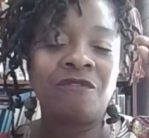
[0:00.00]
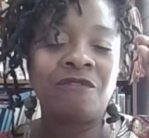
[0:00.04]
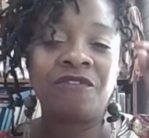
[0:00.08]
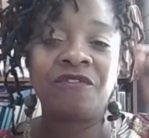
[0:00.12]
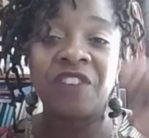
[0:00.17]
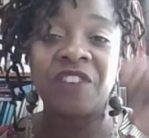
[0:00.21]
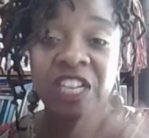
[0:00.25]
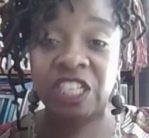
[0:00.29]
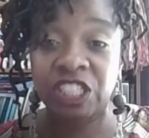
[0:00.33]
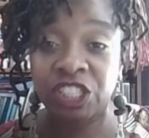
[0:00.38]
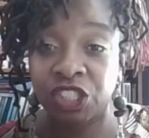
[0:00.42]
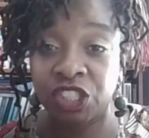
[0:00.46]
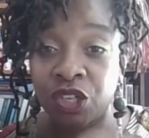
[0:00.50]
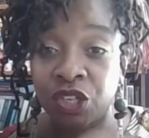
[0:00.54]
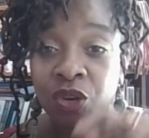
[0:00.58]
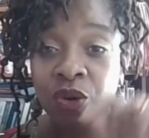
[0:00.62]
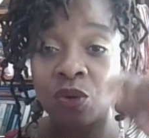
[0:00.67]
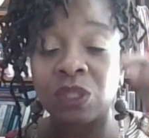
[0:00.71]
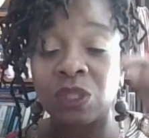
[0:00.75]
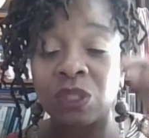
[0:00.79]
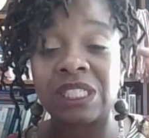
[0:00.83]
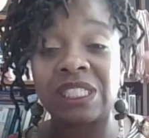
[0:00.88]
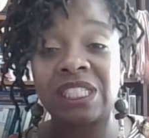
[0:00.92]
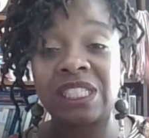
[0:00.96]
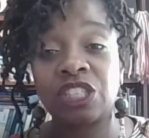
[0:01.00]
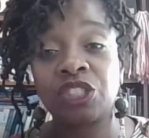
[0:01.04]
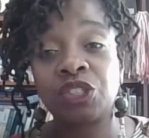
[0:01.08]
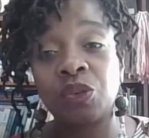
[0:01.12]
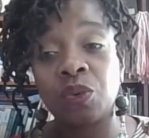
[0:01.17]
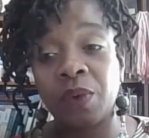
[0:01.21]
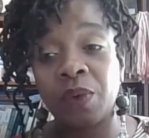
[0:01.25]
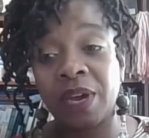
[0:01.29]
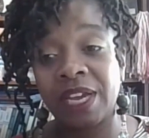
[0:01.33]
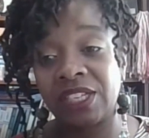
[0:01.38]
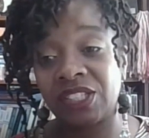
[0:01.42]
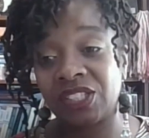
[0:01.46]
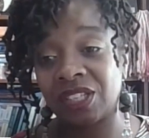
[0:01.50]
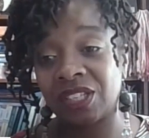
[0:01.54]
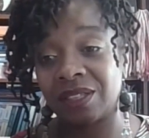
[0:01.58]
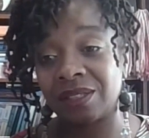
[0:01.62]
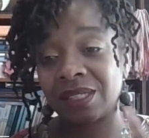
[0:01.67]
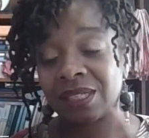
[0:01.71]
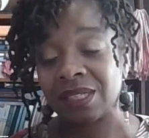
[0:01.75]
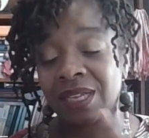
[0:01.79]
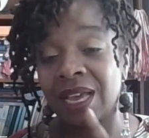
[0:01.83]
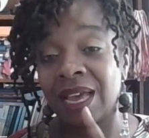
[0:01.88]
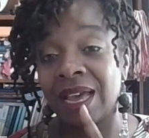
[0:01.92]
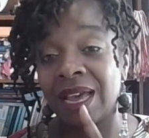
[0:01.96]
fictional
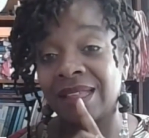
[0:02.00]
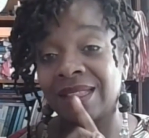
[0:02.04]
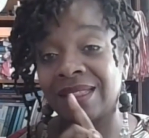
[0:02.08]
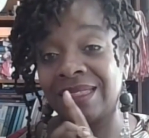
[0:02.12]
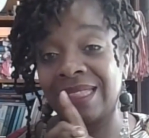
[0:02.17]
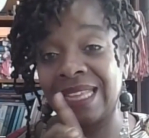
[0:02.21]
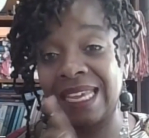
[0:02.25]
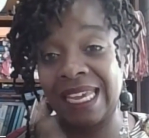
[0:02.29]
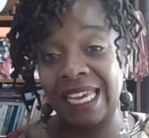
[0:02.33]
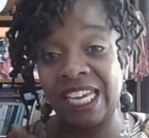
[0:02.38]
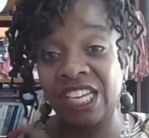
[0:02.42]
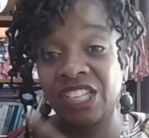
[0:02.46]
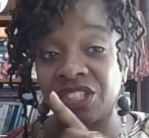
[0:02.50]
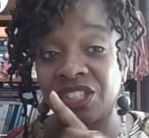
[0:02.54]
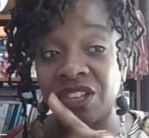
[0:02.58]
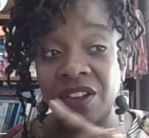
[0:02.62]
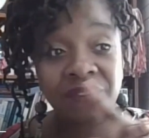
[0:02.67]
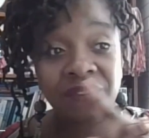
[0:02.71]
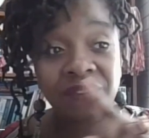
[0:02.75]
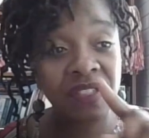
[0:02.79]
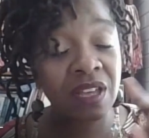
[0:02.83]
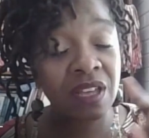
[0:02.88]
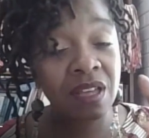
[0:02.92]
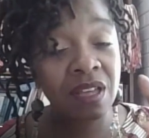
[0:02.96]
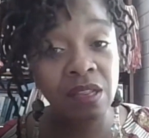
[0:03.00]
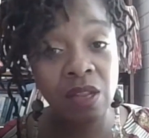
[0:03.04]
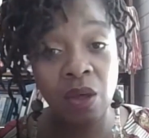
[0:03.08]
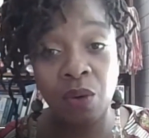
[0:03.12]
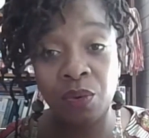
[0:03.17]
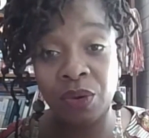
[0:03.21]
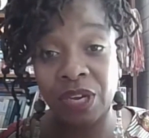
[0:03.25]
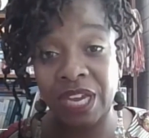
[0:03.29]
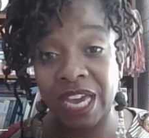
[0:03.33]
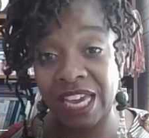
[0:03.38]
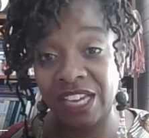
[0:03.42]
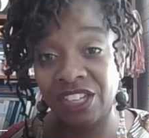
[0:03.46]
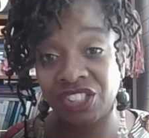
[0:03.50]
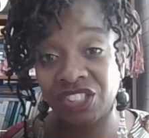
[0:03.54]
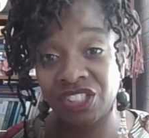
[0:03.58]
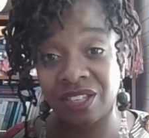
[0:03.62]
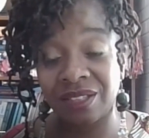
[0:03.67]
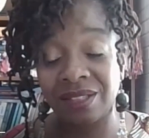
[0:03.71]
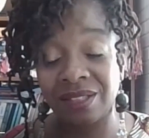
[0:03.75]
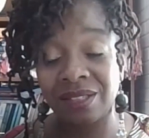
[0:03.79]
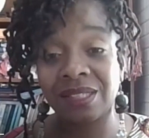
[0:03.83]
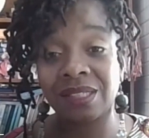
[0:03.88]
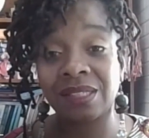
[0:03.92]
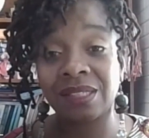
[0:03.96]
situations. Each of the
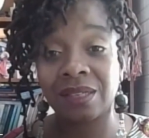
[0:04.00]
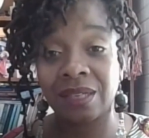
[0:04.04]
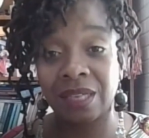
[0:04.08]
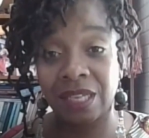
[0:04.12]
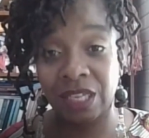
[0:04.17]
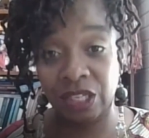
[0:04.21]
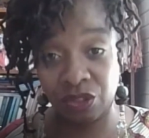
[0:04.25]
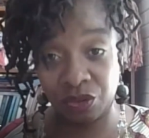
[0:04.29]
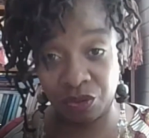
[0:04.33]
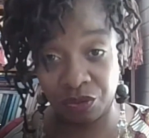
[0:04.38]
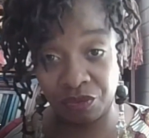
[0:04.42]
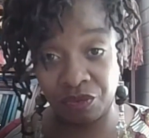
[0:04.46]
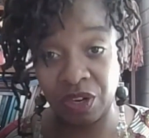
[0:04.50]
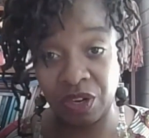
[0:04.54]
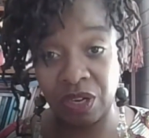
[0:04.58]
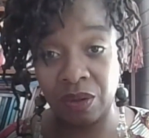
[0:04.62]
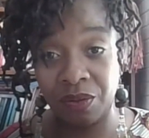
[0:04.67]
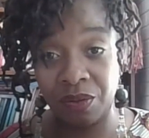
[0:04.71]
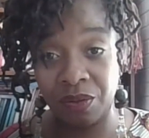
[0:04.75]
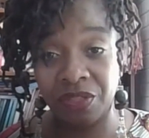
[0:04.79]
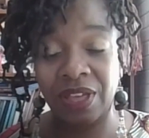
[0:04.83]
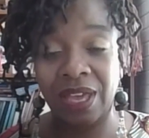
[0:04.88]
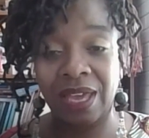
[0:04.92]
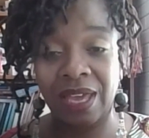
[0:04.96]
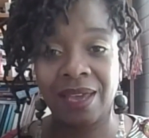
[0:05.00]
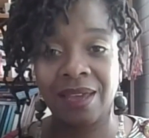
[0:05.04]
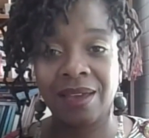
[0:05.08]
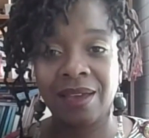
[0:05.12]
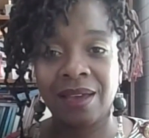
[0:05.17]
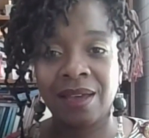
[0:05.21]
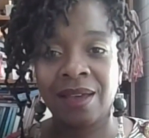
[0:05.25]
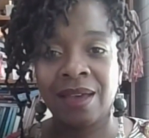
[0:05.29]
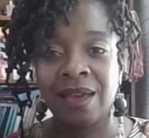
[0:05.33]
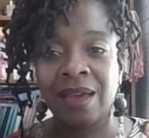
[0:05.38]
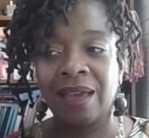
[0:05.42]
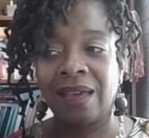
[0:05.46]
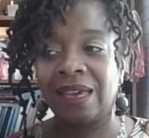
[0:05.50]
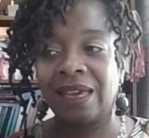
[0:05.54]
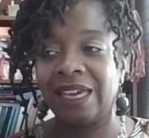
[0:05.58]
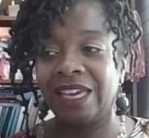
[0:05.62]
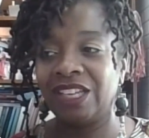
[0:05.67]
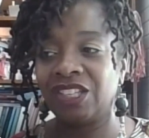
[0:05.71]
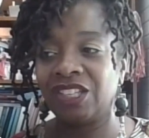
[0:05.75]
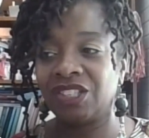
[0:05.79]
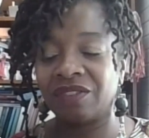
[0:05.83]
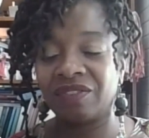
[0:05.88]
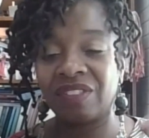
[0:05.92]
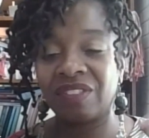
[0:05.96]
locations is a real thing.
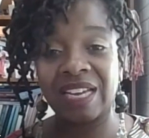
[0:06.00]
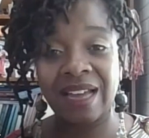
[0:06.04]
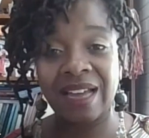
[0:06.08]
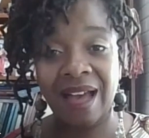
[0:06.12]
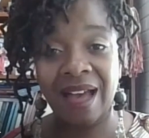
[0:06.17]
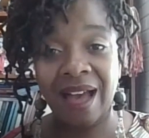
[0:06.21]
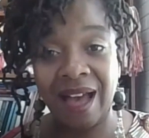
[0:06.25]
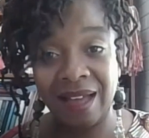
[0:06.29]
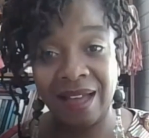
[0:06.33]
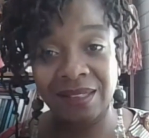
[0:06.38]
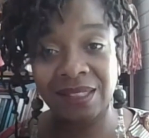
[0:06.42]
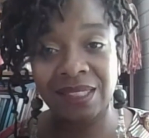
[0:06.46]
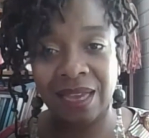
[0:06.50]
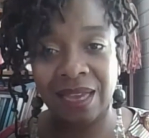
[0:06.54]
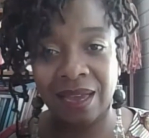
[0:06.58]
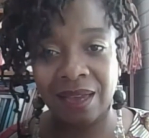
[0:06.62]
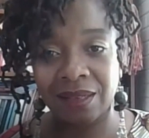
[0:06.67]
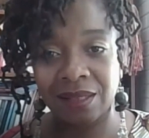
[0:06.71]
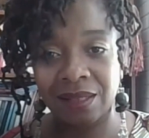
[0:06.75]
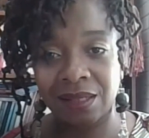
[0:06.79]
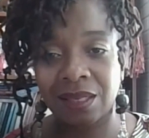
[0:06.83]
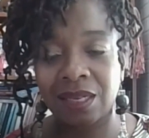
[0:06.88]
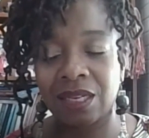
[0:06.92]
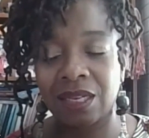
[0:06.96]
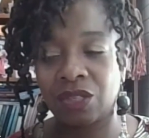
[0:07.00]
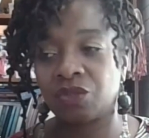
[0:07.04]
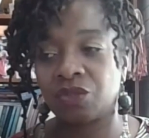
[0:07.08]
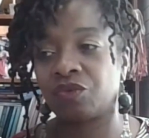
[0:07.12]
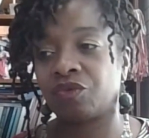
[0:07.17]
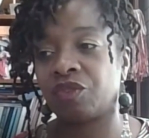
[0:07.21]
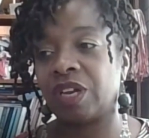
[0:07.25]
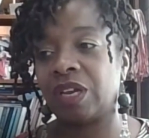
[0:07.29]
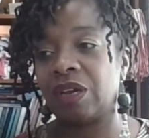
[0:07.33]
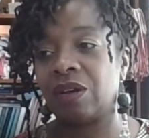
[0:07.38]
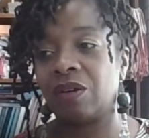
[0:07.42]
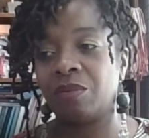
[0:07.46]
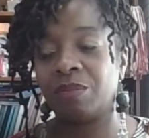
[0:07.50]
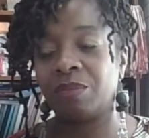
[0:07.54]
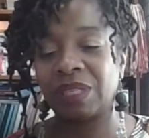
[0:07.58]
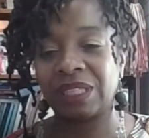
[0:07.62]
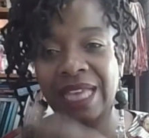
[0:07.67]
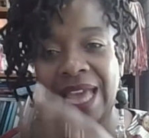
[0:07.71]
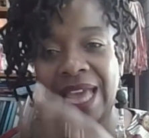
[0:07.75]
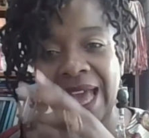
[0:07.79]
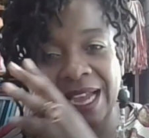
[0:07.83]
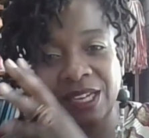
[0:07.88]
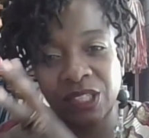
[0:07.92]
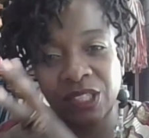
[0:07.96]
Each of the context is real,
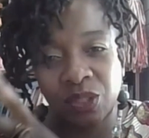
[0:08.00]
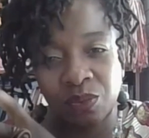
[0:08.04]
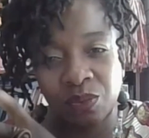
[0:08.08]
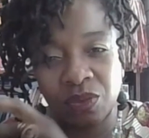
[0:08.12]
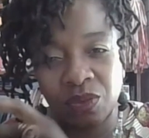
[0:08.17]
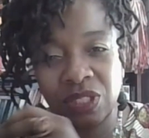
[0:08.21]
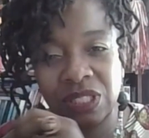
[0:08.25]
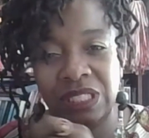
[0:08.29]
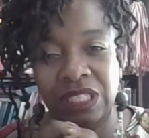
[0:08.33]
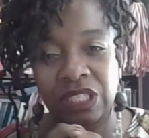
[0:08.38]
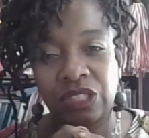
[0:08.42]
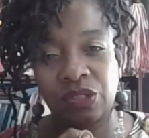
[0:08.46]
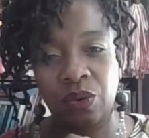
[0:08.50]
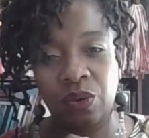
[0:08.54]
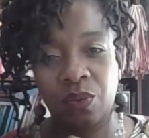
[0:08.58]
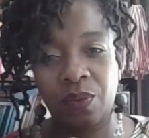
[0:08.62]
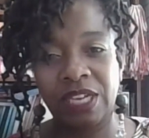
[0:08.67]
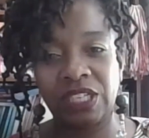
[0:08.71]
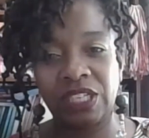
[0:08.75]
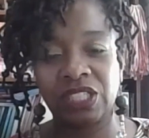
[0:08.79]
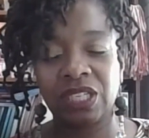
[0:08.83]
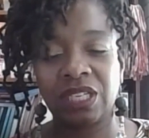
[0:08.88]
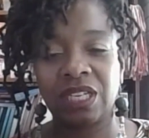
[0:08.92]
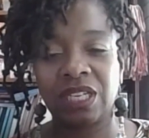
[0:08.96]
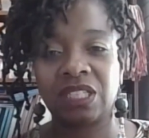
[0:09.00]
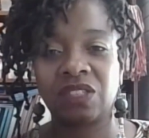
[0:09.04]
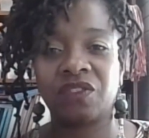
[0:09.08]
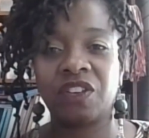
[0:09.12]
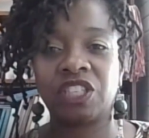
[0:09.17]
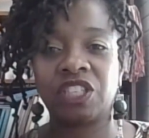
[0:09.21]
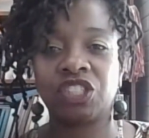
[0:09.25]
but the actual situation is